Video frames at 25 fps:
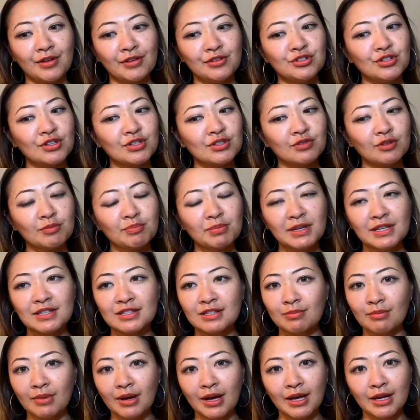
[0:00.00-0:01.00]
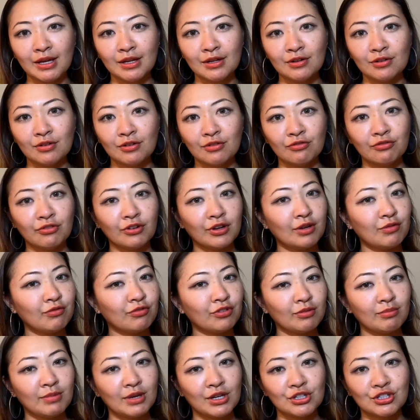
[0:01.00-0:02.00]
just for peace of mind, for
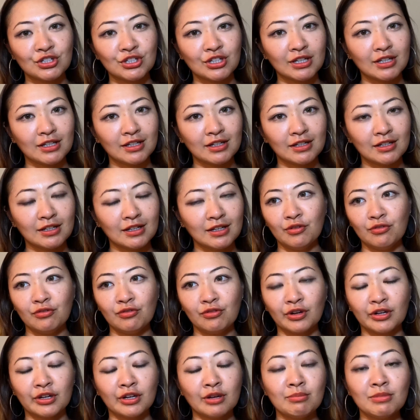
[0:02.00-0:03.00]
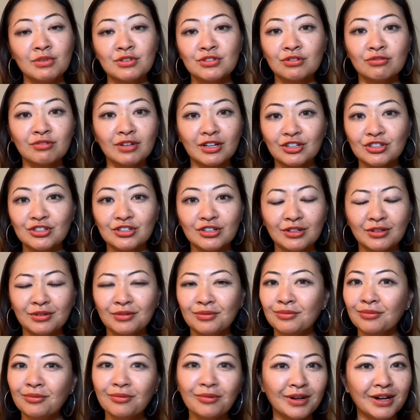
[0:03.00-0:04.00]
information, for
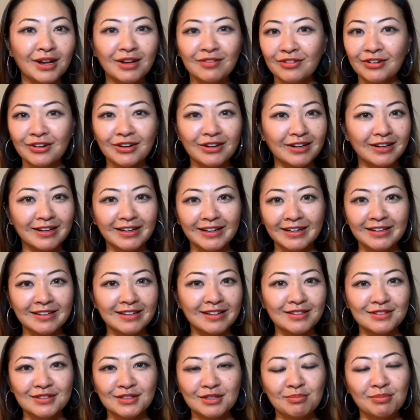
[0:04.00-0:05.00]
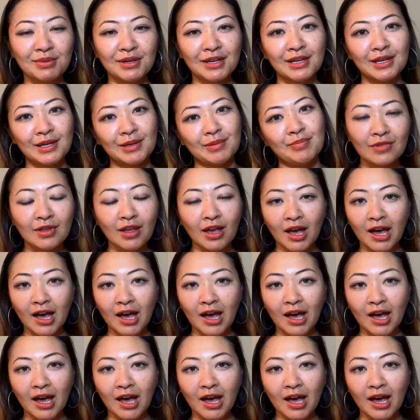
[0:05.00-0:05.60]
commiseration, whatever it needs to be.